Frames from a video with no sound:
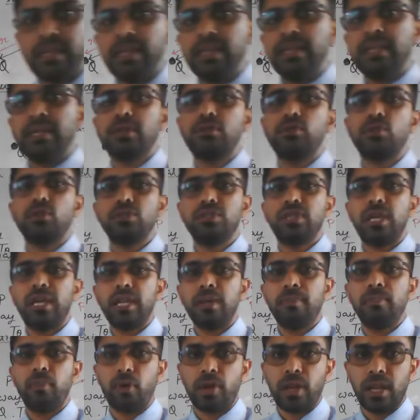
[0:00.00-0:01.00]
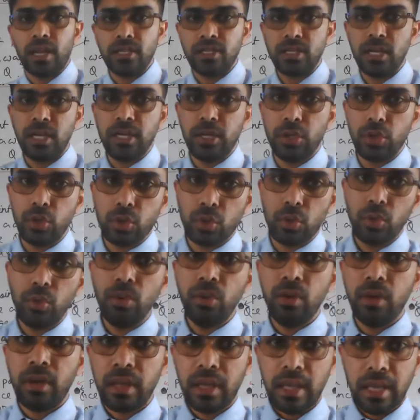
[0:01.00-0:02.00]
the electrostatic potential due
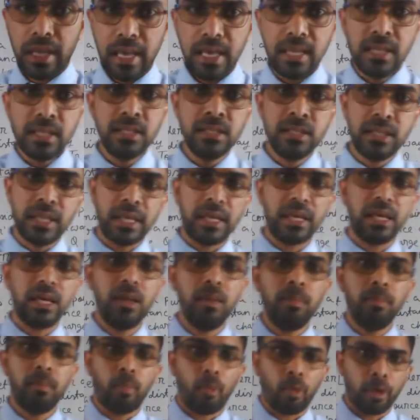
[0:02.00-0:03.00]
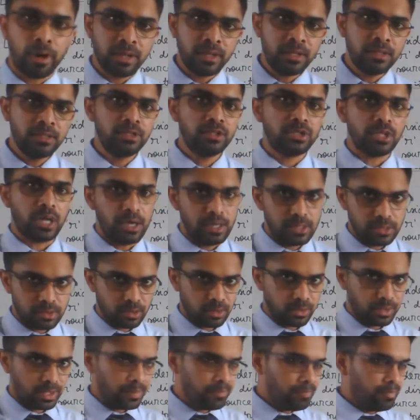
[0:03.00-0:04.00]
to a single point charge.
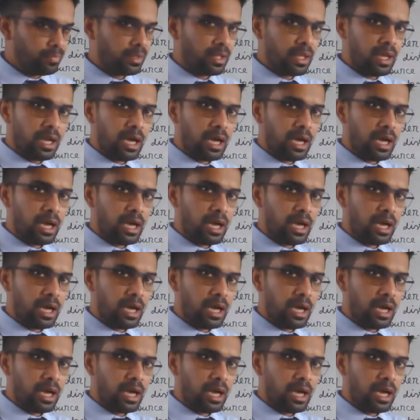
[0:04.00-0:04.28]
Okay,